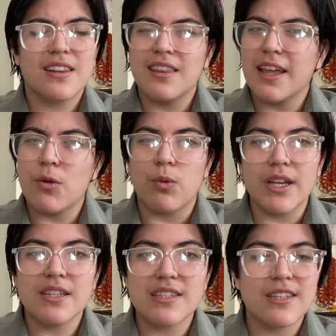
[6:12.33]
like
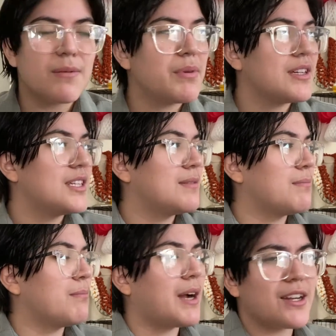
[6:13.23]
weights, but
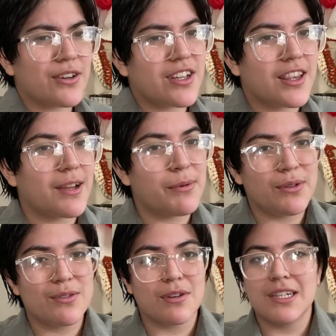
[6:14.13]
mine are
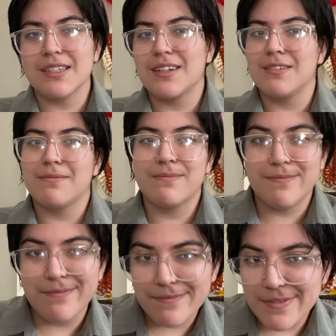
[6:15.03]
unlabeled, so I just gotta
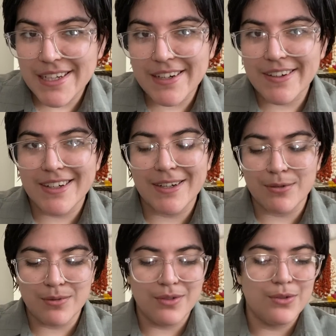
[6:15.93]
figure it
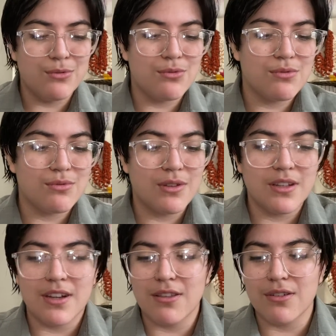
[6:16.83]
out, use
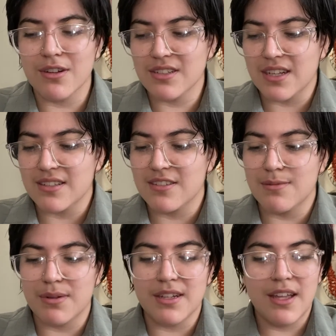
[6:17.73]
other hook sizes.
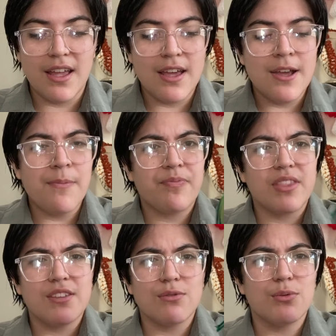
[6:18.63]
But
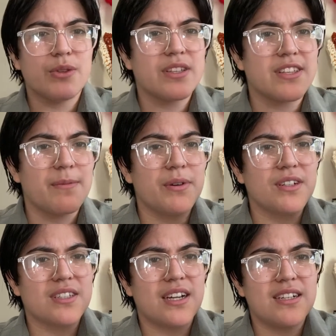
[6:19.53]
this was with the same hook
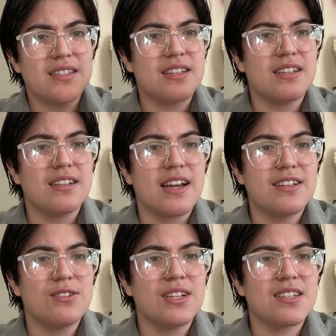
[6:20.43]
size, and
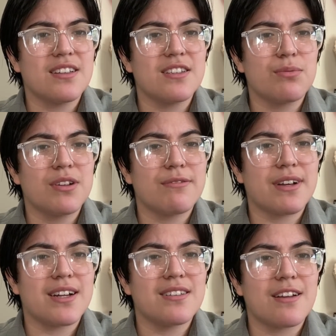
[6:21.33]
as you can tell it's pretty
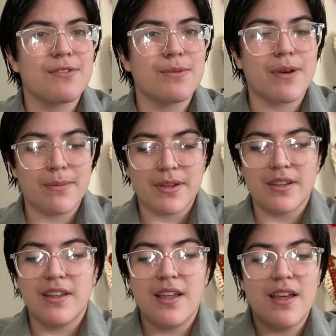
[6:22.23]
flat, not very poppy.
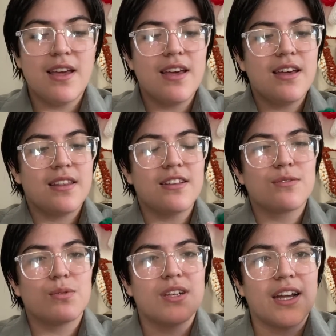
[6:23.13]
This
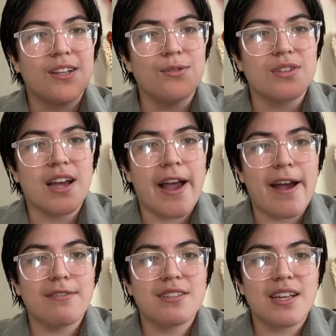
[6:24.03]
one I used a
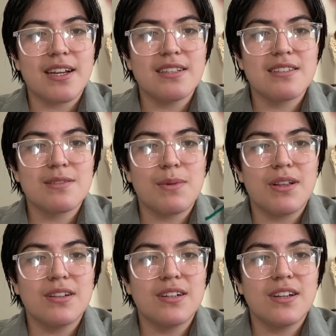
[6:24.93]
half size
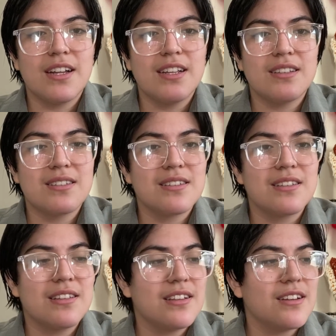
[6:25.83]
smaller, and it's,
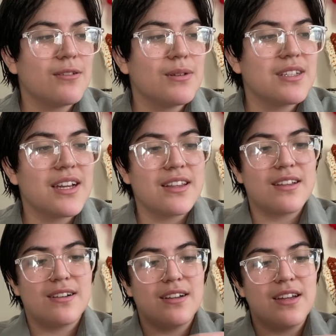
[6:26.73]
you know, it's getting there.